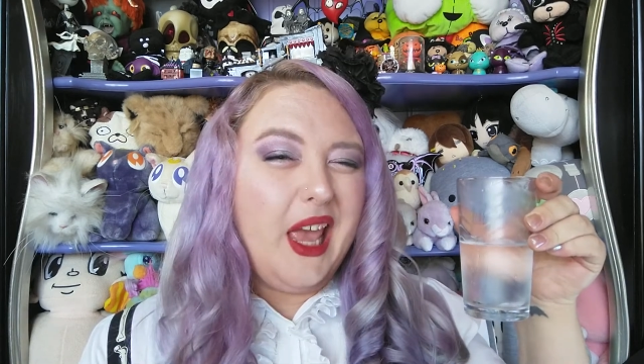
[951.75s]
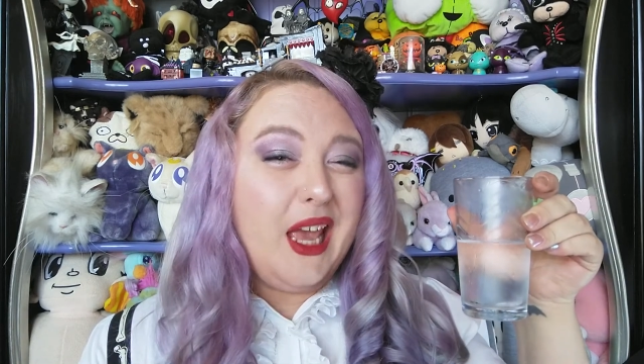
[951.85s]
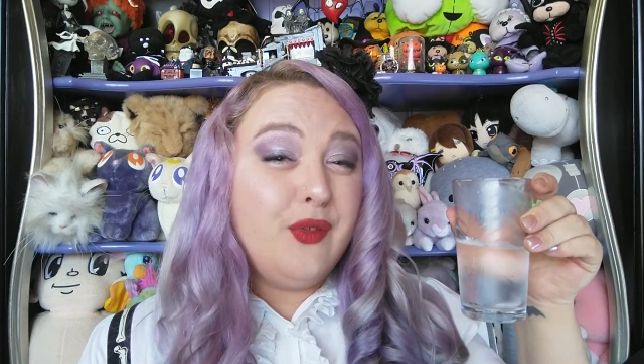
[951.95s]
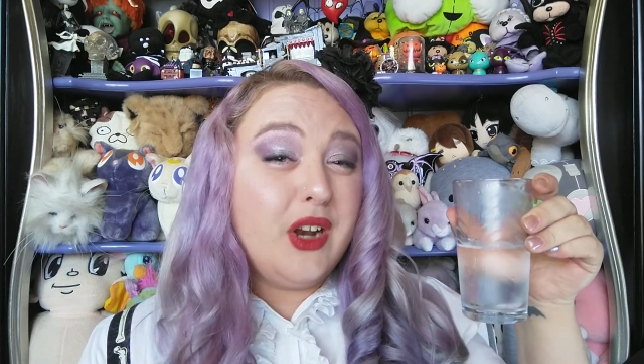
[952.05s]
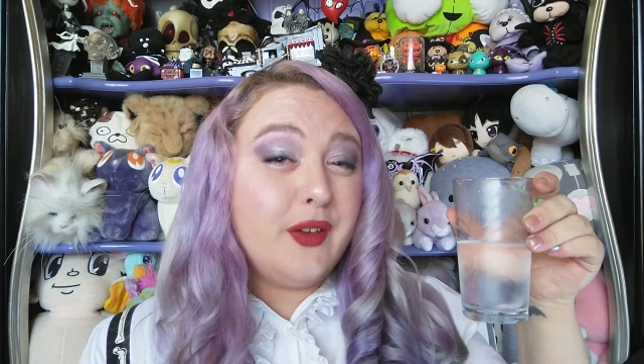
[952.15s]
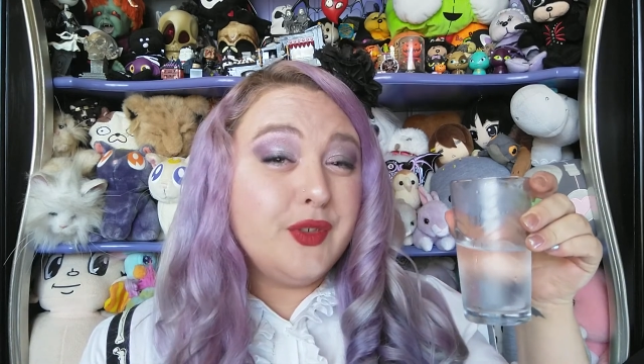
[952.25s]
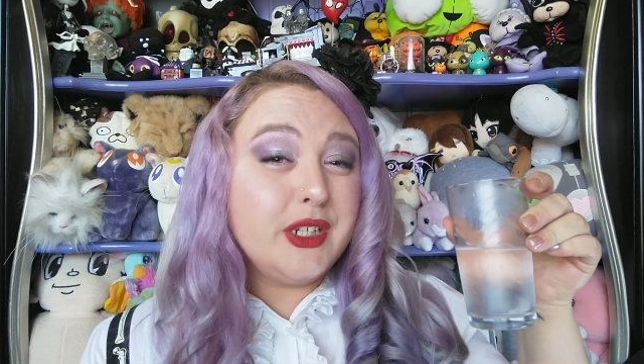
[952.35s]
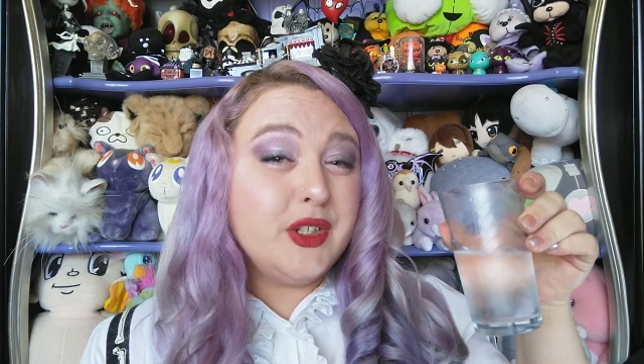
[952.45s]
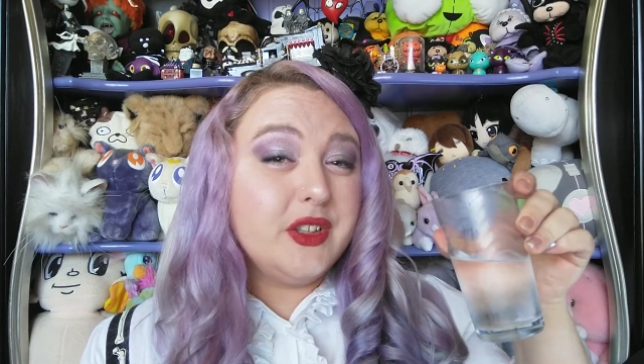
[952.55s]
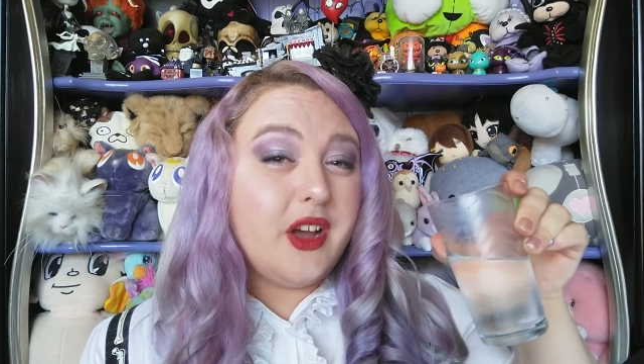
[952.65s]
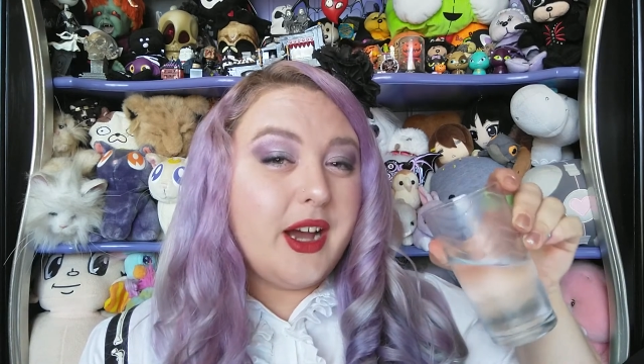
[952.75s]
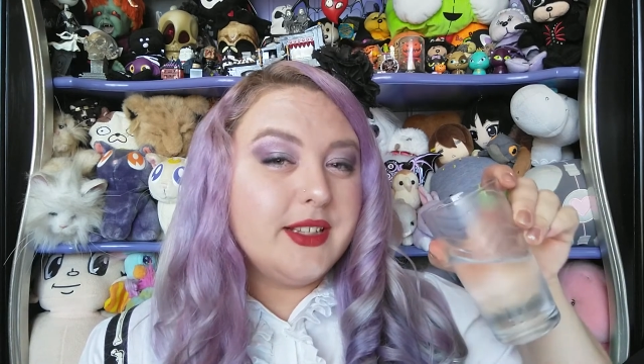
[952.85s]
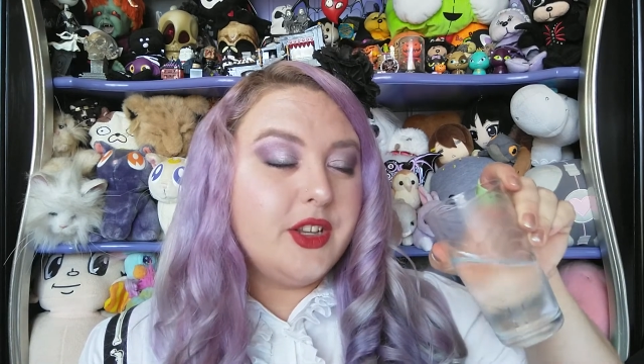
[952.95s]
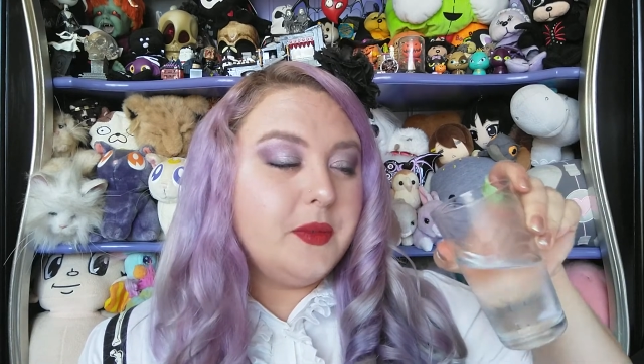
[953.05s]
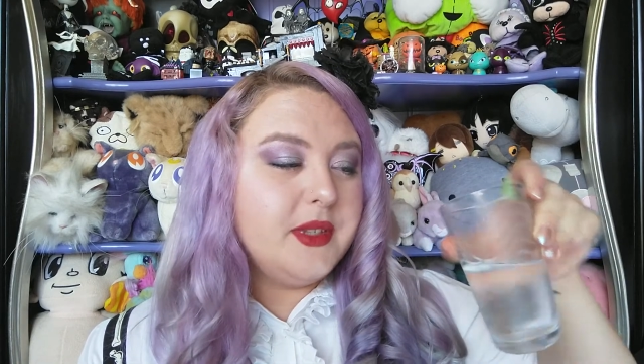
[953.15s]
Even after I took the
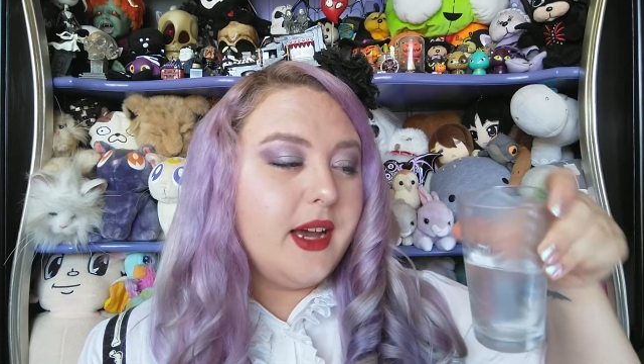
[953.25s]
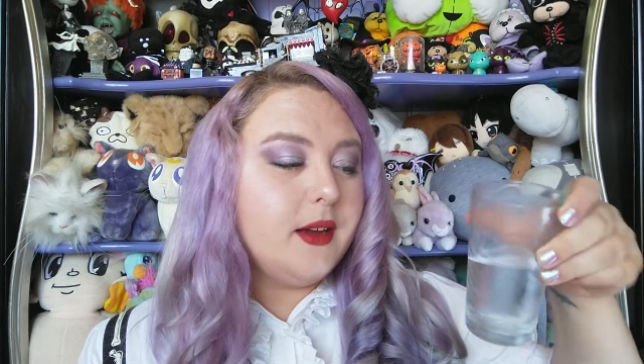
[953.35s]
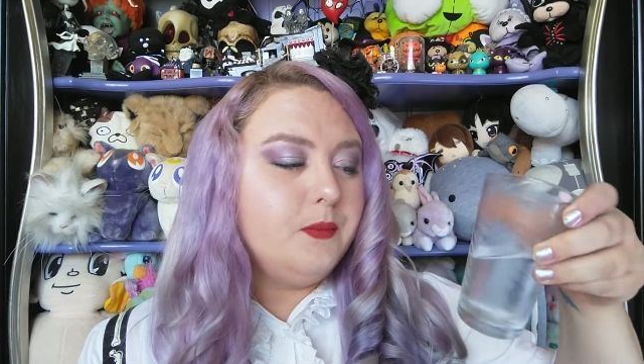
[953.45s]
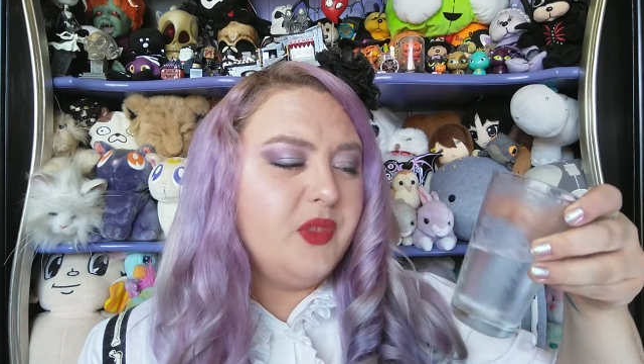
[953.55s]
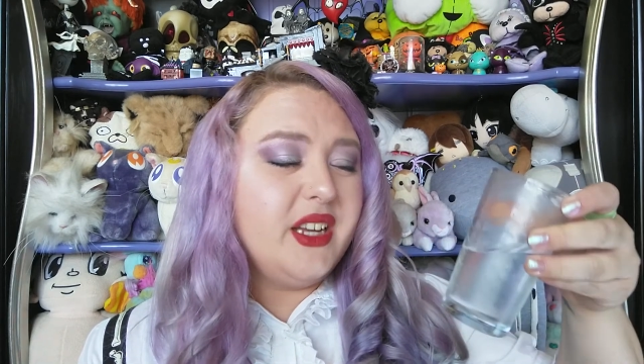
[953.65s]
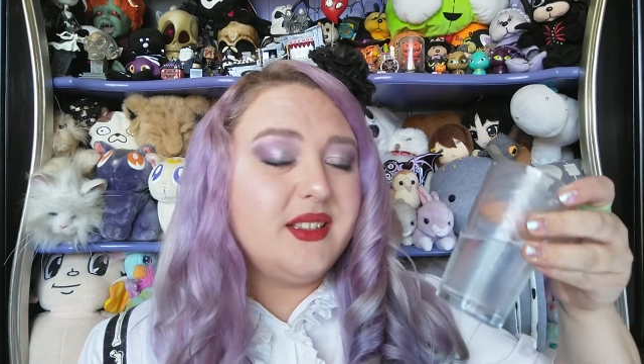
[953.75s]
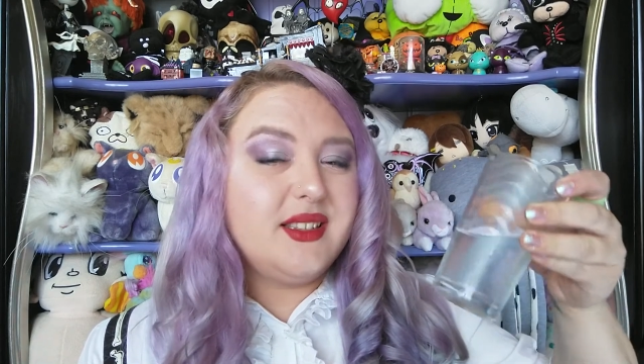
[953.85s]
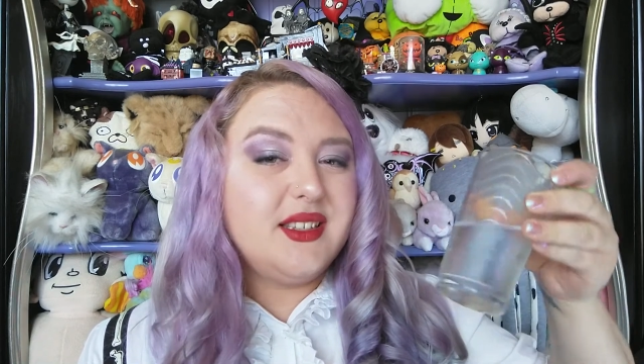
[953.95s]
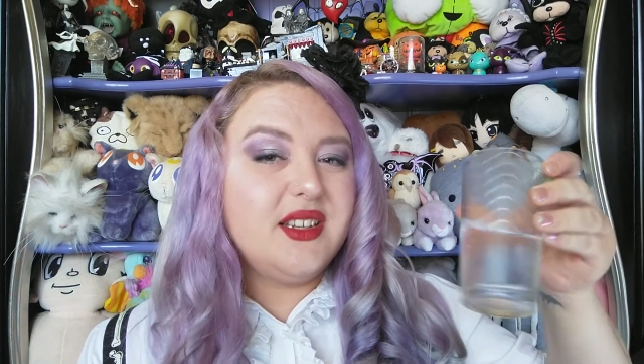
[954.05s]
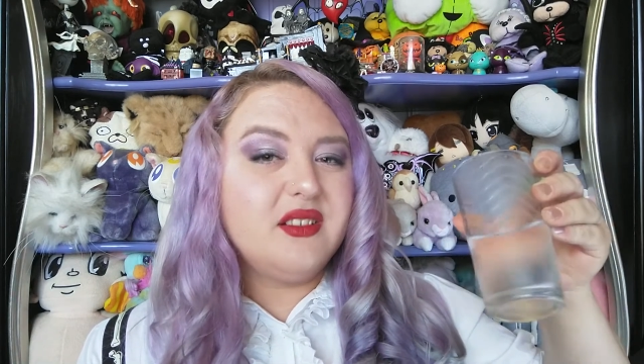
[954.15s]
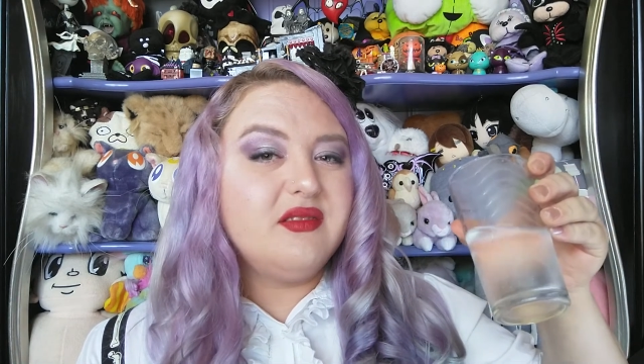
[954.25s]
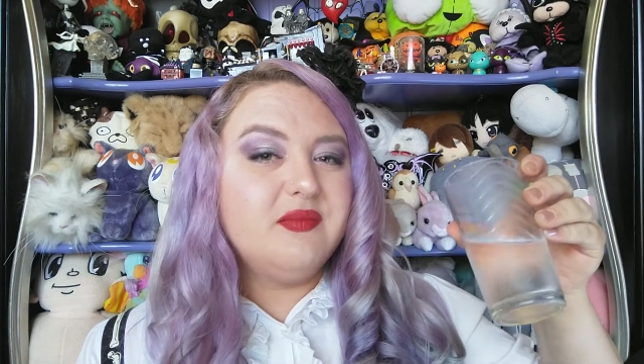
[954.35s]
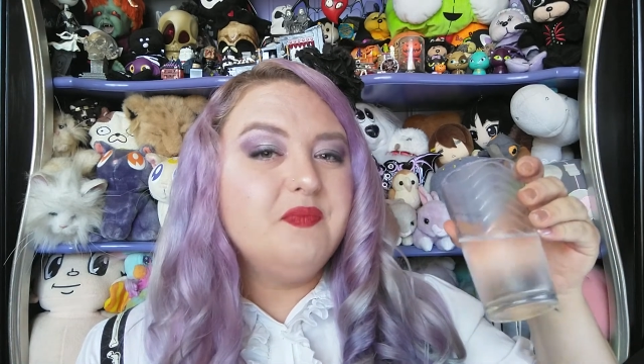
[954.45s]
ice cubes out, it still